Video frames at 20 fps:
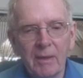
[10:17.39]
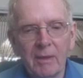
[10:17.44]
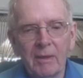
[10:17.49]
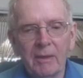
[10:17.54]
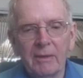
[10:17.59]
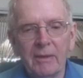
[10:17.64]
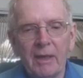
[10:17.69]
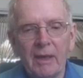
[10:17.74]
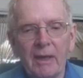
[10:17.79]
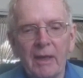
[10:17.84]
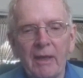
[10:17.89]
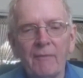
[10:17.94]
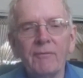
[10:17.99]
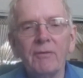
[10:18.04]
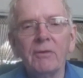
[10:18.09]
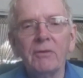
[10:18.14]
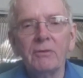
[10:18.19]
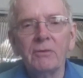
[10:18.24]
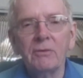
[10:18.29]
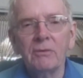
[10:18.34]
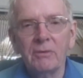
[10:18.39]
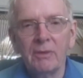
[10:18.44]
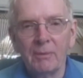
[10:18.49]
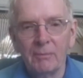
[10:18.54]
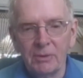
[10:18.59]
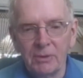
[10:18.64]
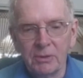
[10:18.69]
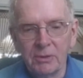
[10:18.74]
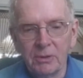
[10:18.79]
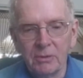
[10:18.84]
and I'll have you know I'm
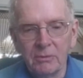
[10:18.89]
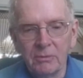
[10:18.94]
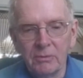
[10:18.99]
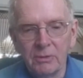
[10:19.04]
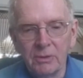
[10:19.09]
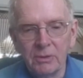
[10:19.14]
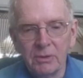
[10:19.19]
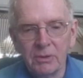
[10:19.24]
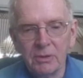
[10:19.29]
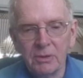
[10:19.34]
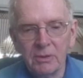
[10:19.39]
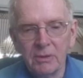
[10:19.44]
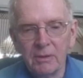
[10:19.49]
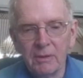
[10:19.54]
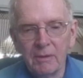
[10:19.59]
a tourist.